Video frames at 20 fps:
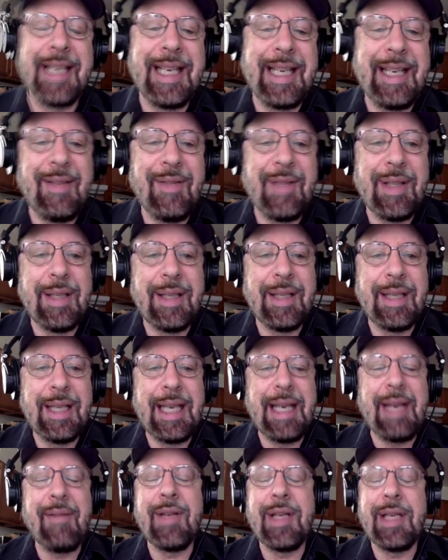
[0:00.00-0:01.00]
Even
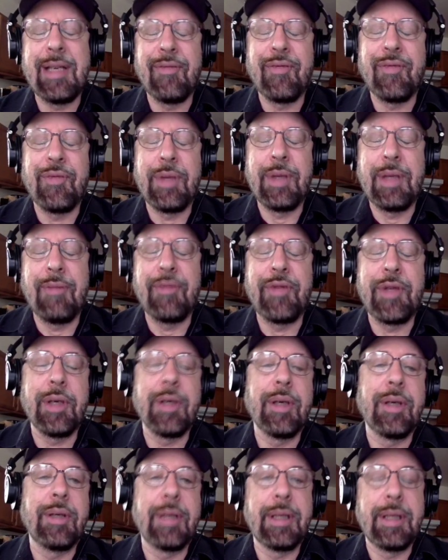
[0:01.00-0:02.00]
even if if
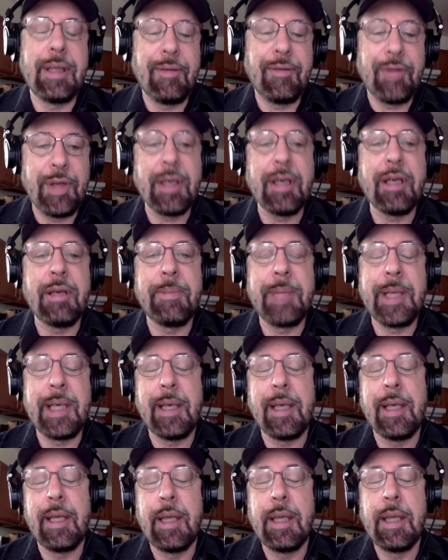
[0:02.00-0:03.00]
you're if you're going to be
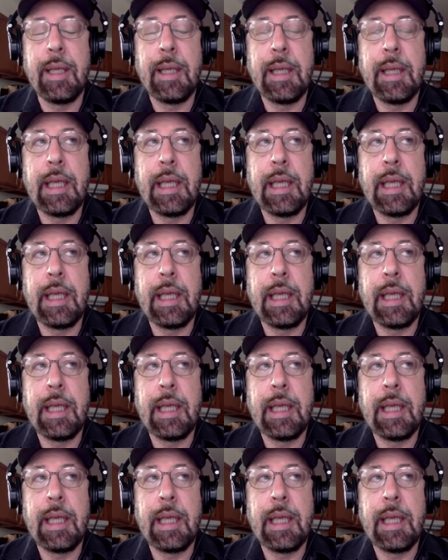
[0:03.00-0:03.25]
a